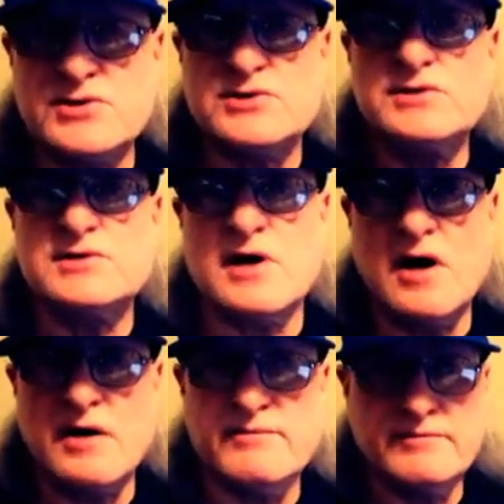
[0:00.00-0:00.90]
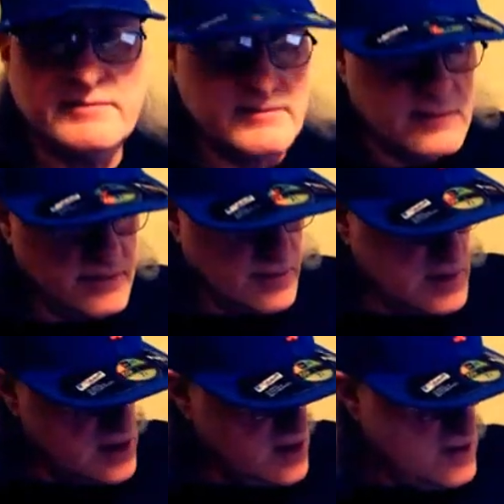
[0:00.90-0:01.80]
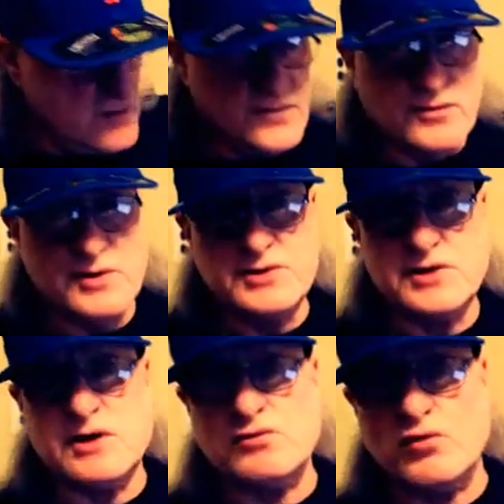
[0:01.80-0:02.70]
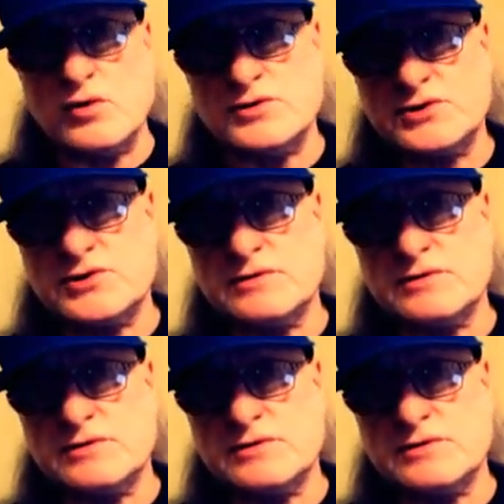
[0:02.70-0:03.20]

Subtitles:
just in time for it to get worse.